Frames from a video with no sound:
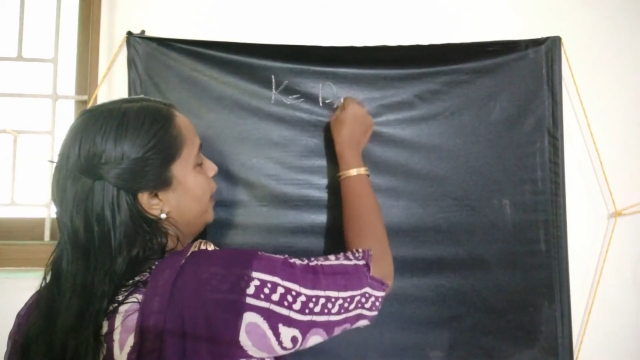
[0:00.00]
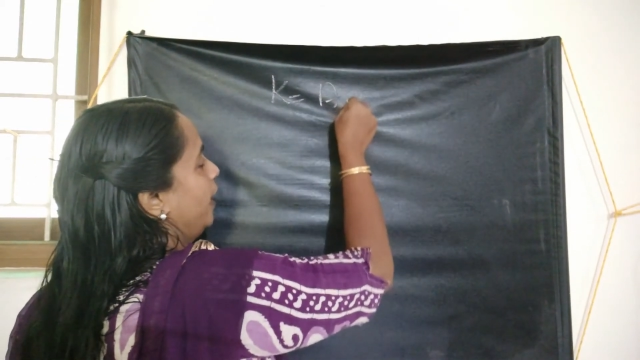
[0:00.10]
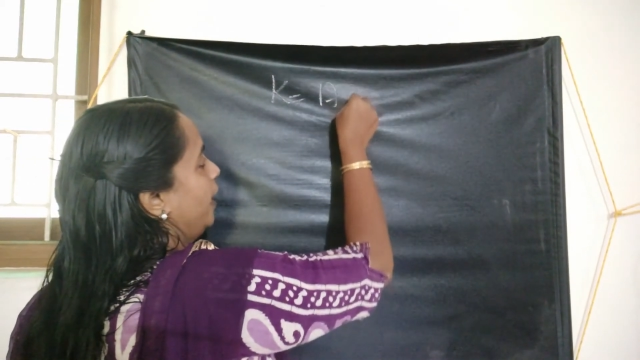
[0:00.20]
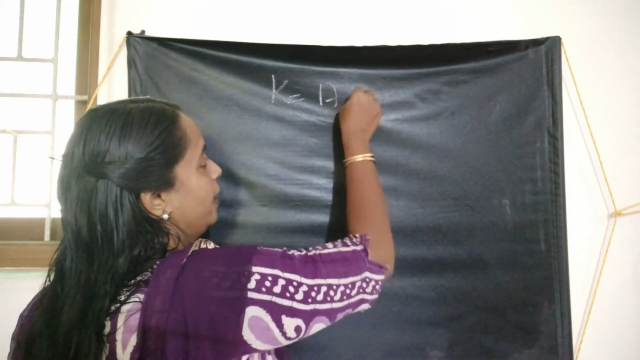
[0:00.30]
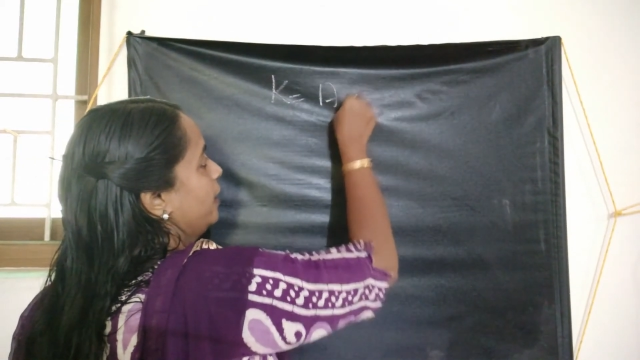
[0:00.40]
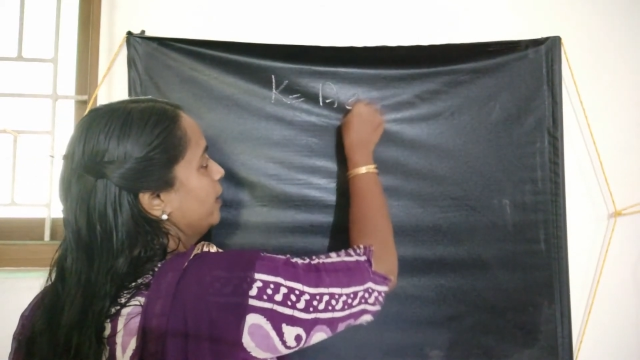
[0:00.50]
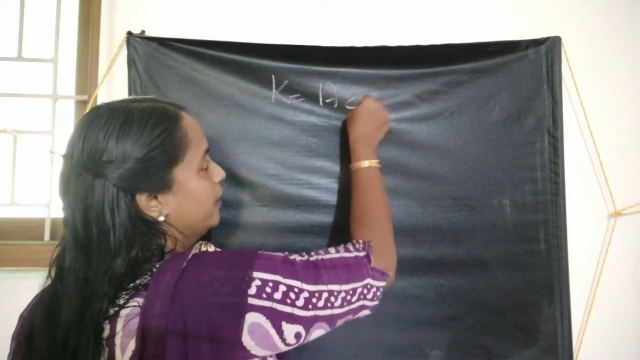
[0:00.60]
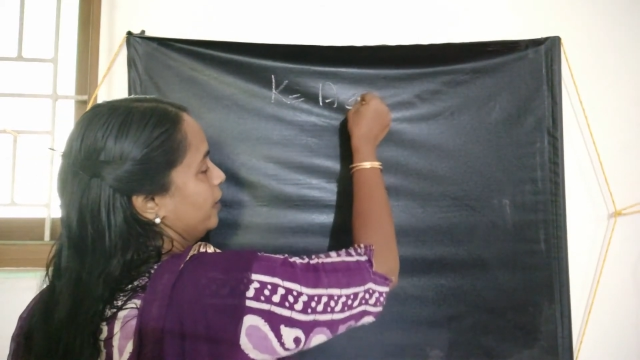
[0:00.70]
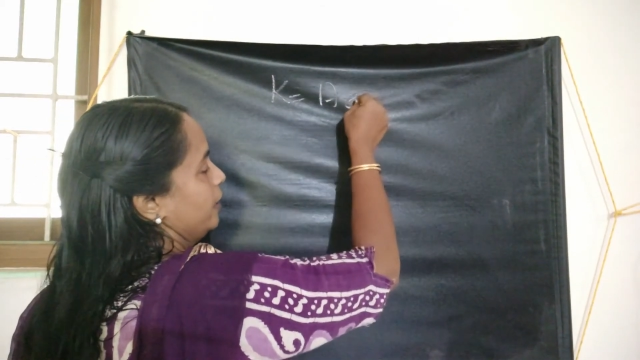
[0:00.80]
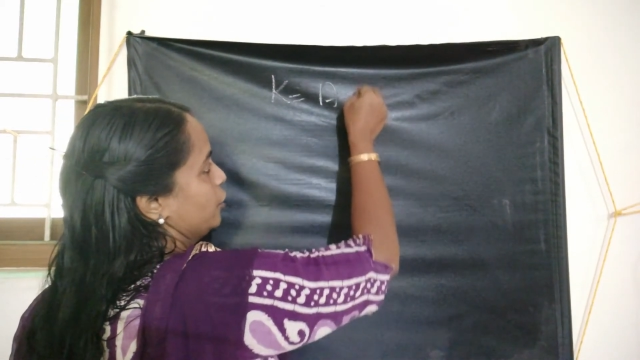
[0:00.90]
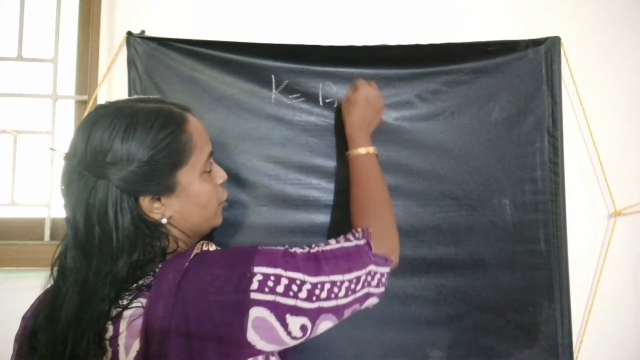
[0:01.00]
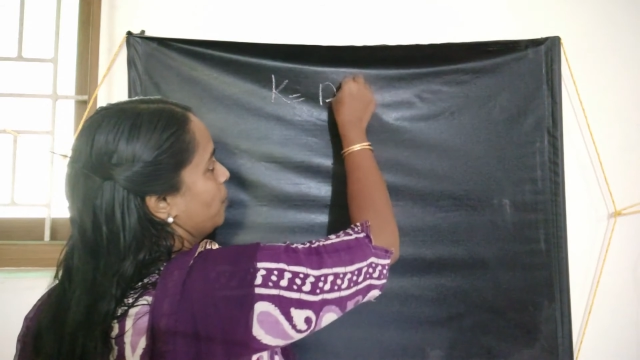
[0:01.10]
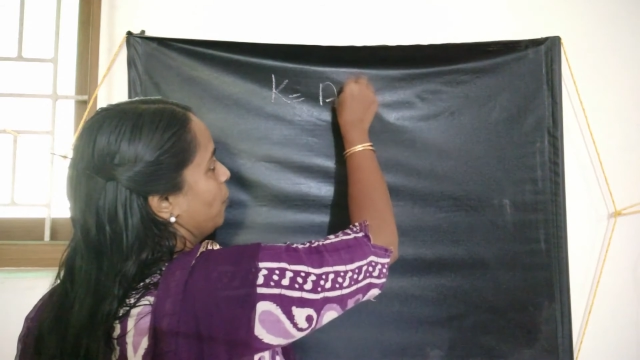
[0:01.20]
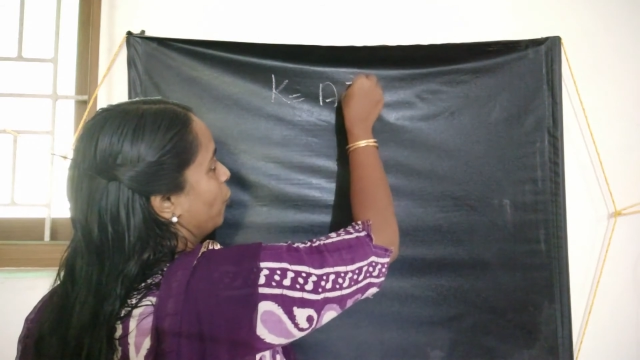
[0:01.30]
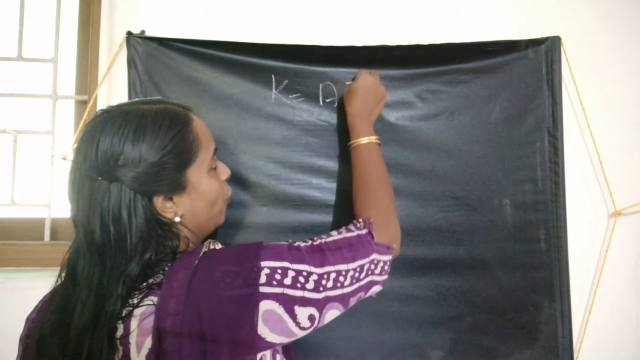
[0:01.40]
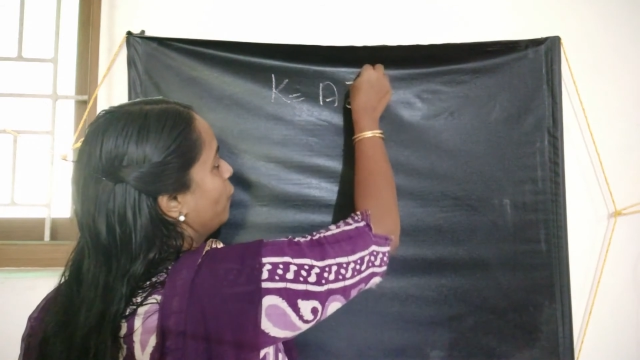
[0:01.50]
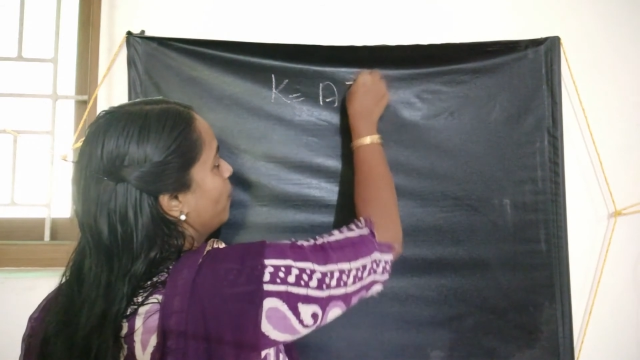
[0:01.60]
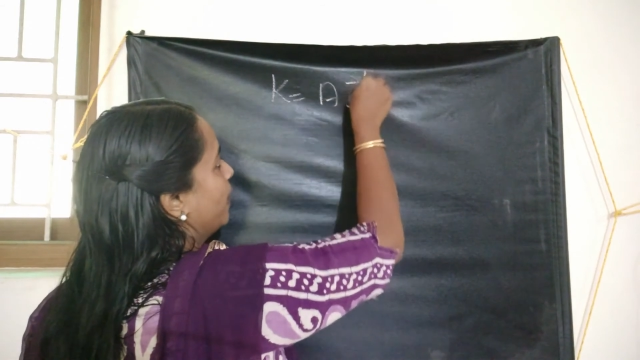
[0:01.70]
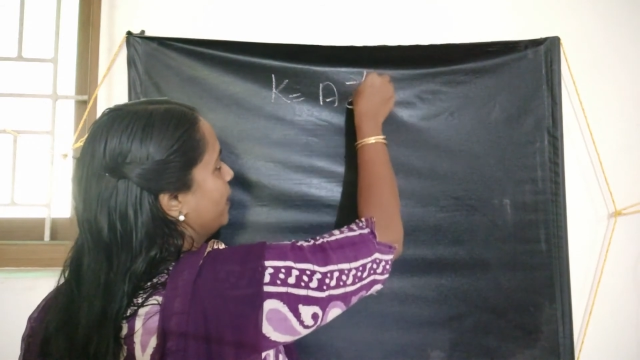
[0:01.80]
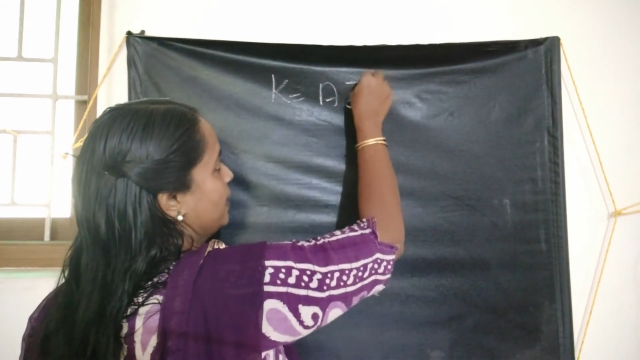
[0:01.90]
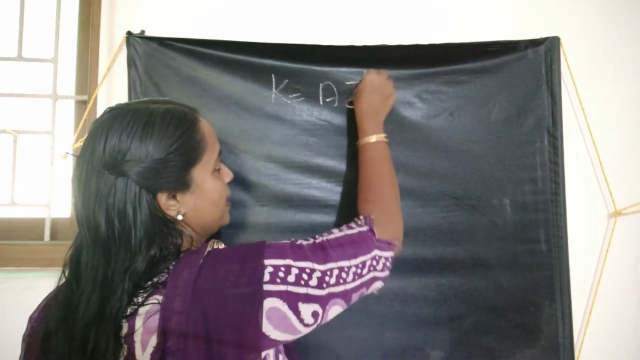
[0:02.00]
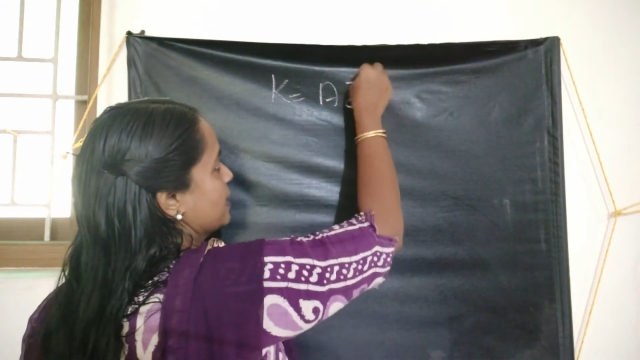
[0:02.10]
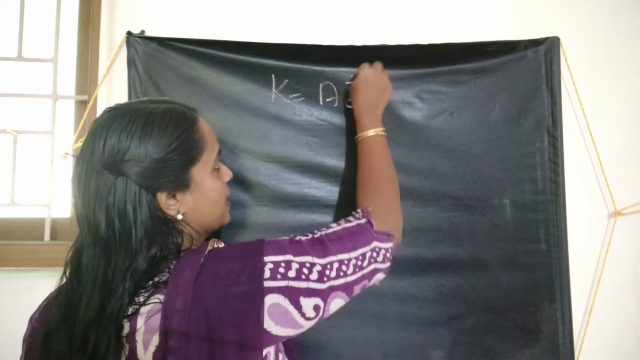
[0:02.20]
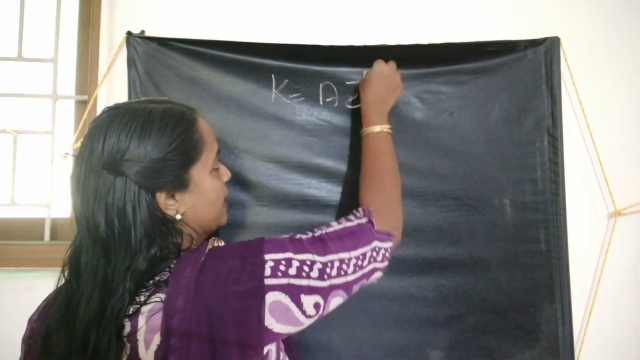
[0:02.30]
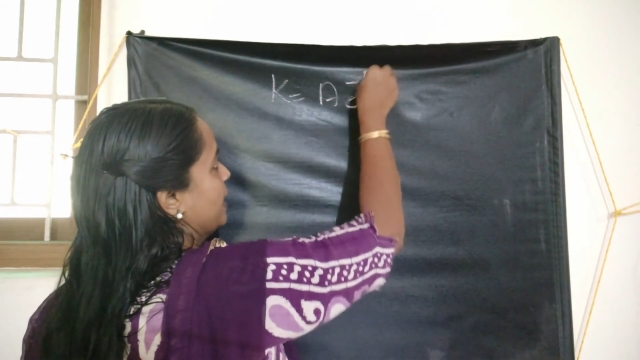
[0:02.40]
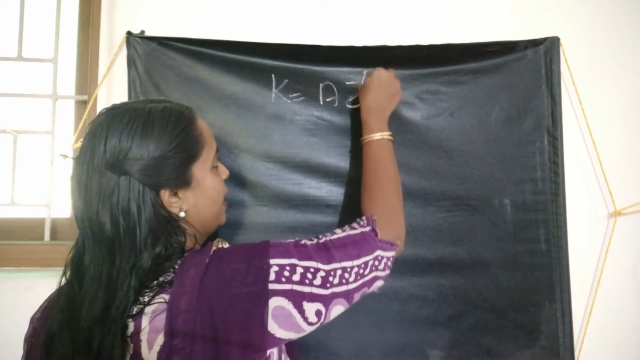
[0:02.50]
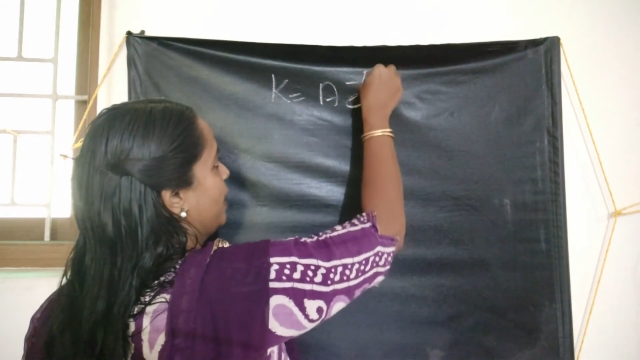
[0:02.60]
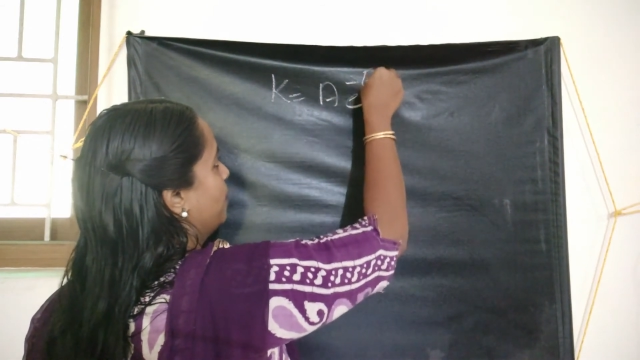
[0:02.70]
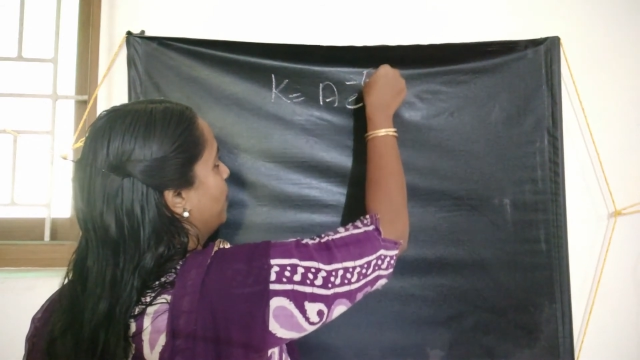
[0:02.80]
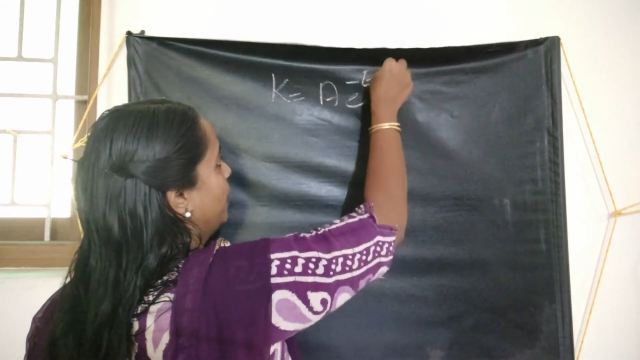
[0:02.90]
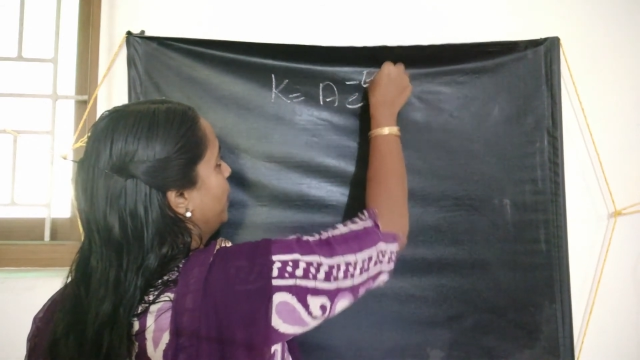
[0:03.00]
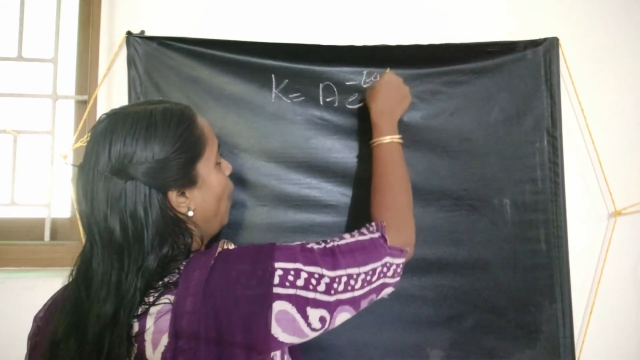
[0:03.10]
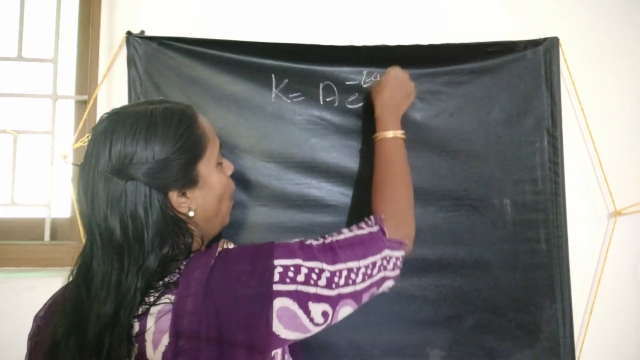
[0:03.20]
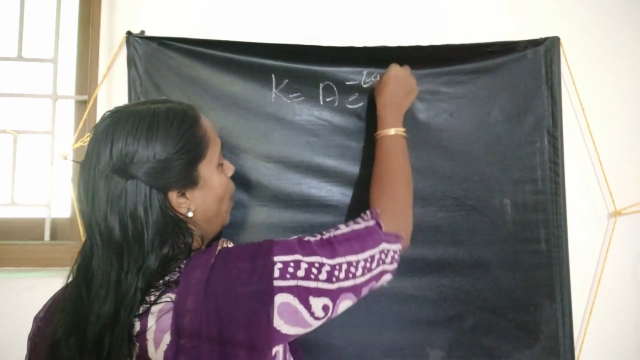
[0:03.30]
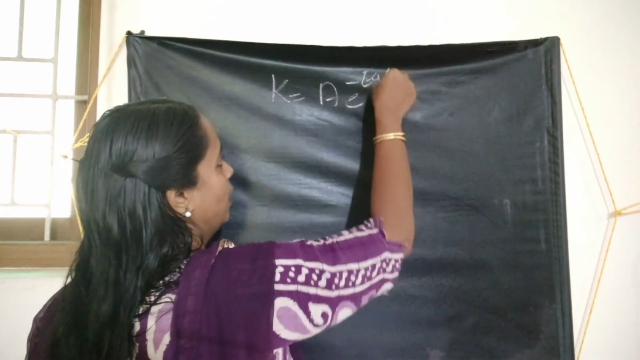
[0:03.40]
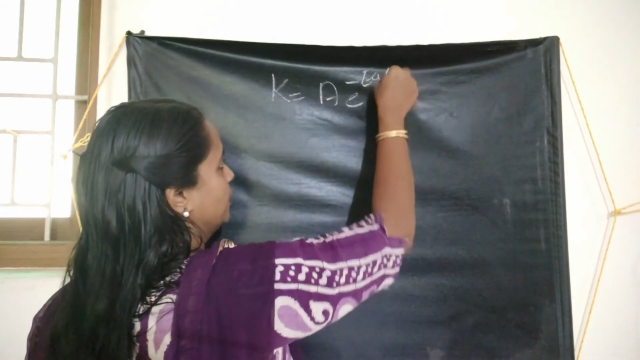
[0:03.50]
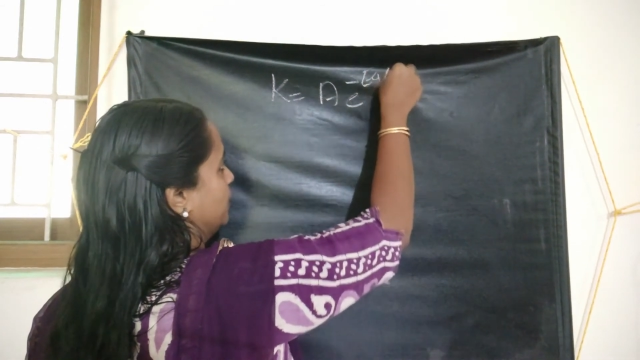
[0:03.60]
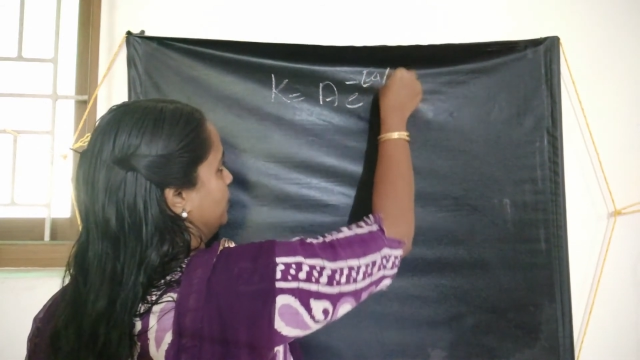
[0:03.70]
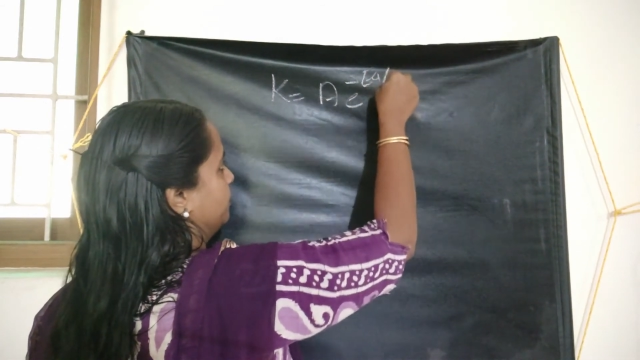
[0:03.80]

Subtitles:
A e to the power of minus EA by RT.